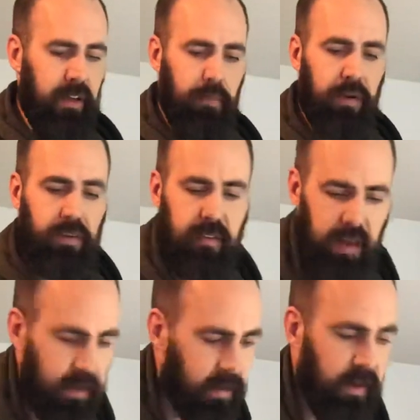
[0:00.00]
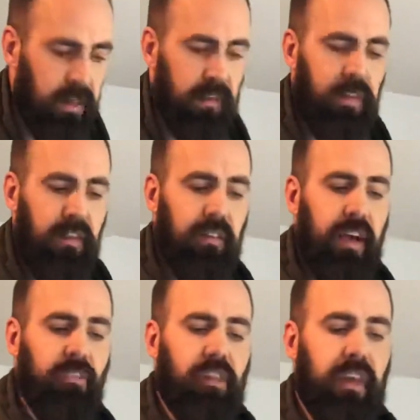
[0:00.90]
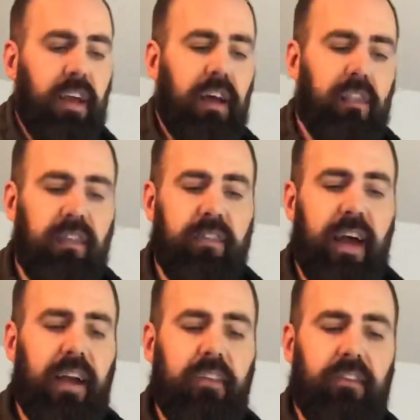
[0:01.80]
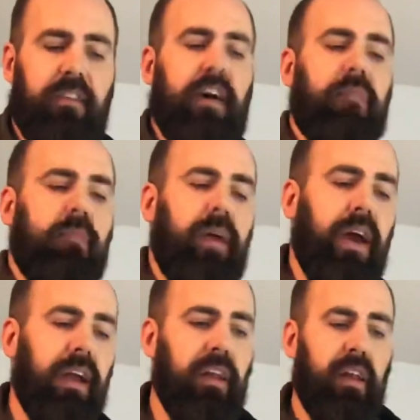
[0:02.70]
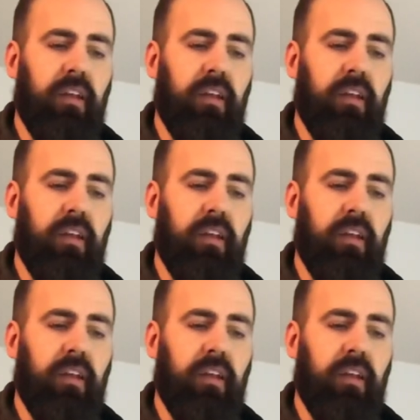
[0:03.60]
Put it together. This has actually like the size of the top of my head,